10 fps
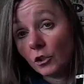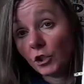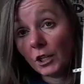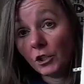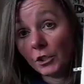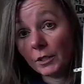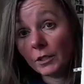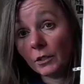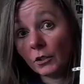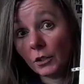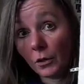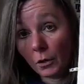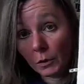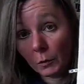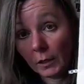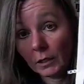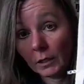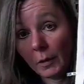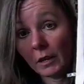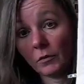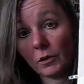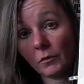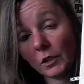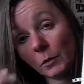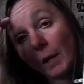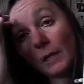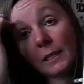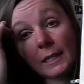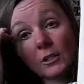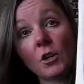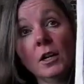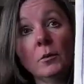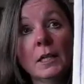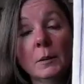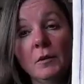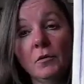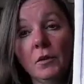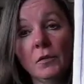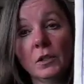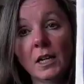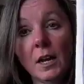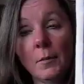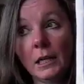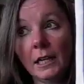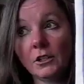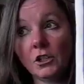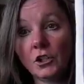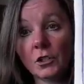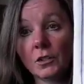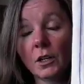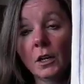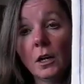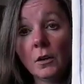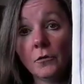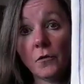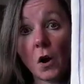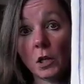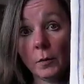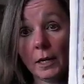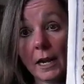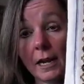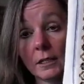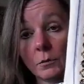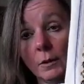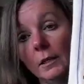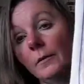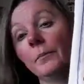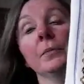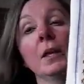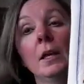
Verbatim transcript: changes to those ones. But for the first one, it's like trying a recipe for the first time. I like to just follow it as written.